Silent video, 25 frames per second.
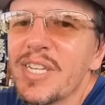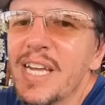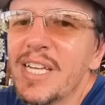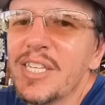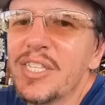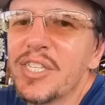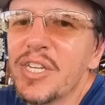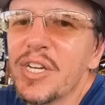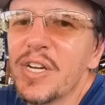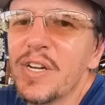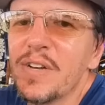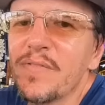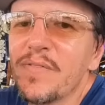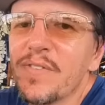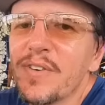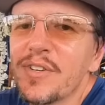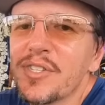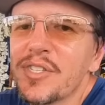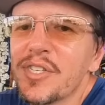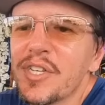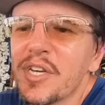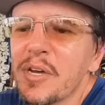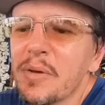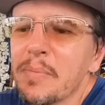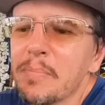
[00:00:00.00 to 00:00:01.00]
stay tuned
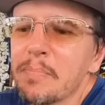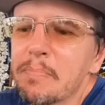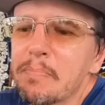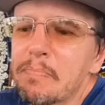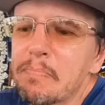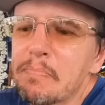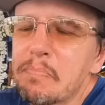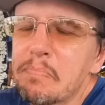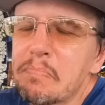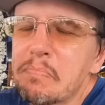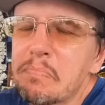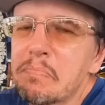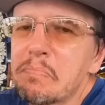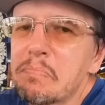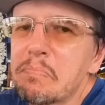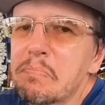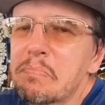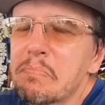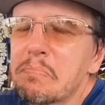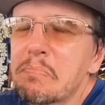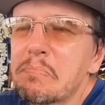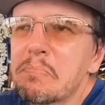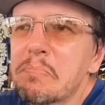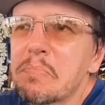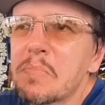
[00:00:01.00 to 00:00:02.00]
for some
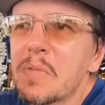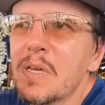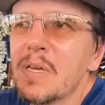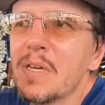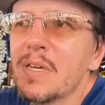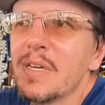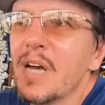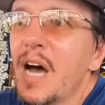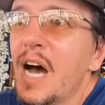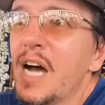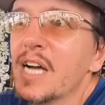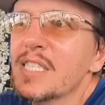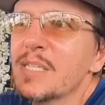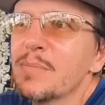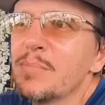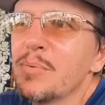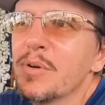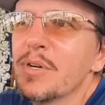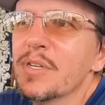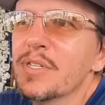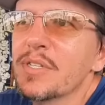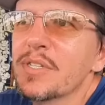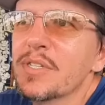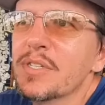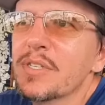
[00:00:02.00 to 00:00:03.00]

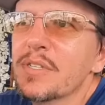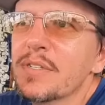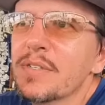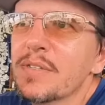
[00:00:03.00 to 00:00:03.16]
octopus.